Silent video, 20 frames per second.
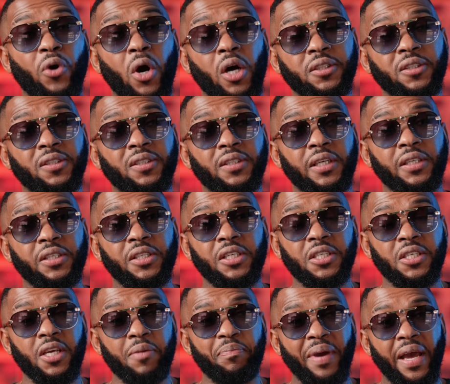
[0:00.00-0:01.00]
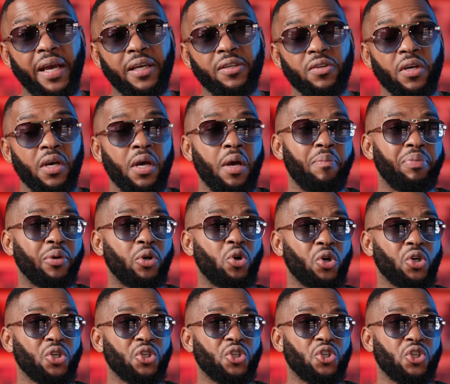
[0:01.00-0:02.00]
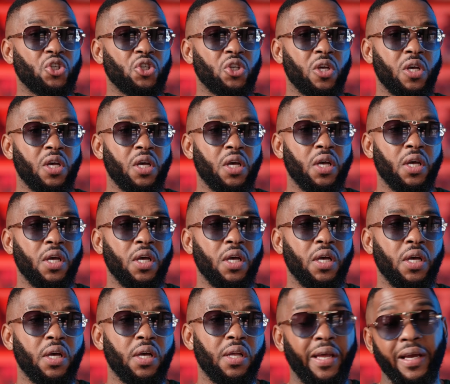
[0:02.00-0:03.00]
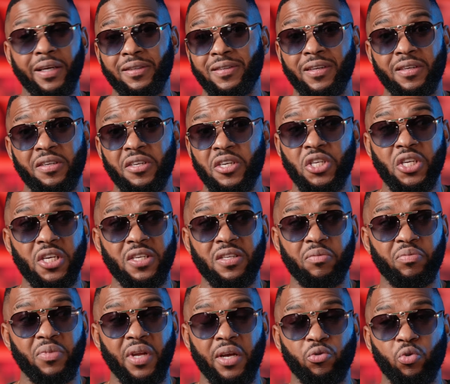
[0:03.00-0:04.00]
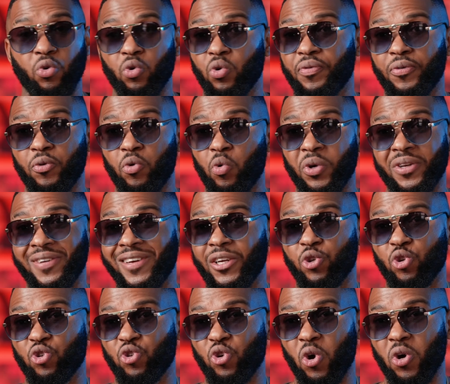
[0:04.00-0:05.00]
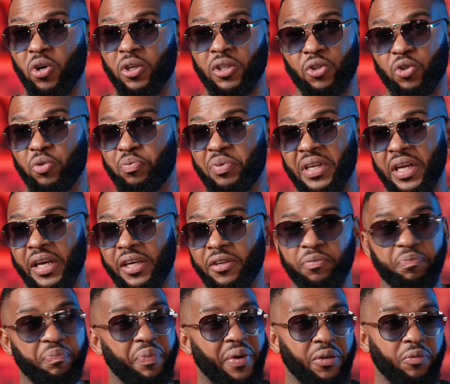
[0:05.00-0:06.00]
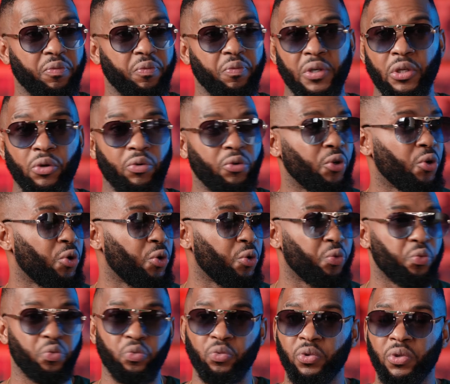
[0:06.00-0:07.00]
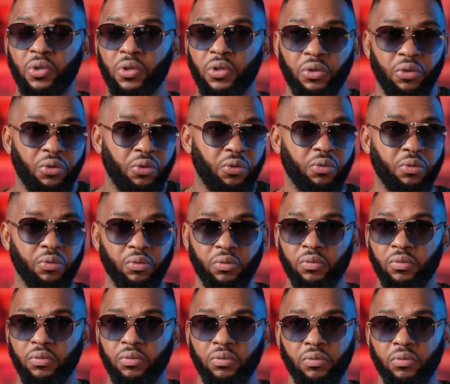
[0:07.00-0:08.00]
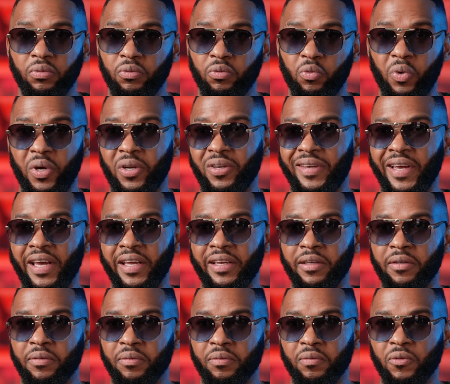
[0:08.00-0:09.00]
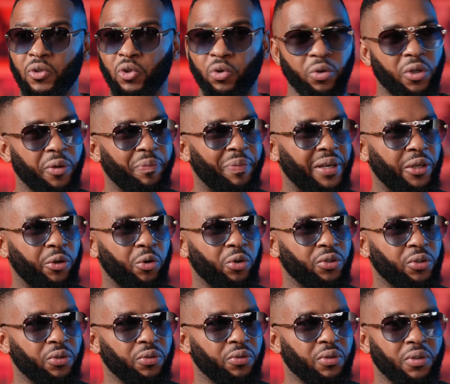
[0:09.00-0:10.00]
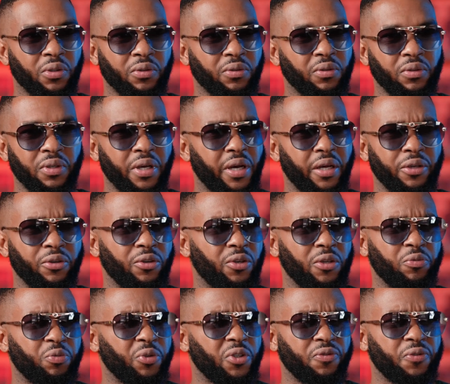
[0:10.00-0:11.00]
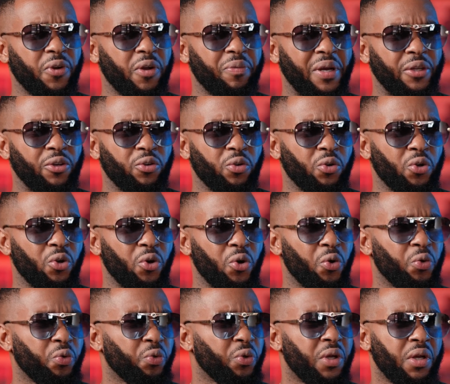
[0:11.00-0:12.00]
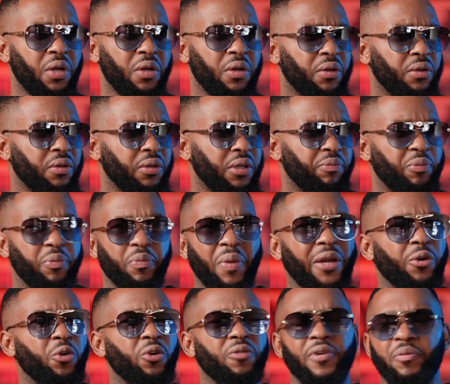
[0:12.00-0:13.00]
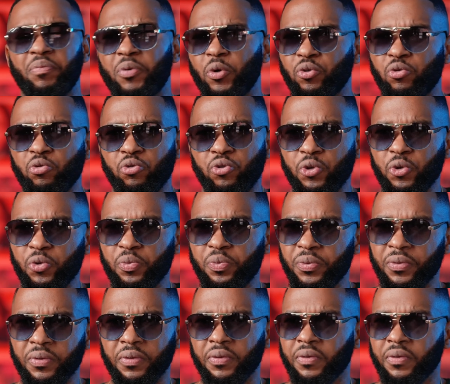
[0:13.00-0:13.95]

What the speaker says: for artists to send DJ packs because, like I said, DJs sometimes don't even know where to get your song. It could be nice, but we don't know where to get it. Everybody goes on, yeah, which is very bad. You don't know. It might not even be on YouTube.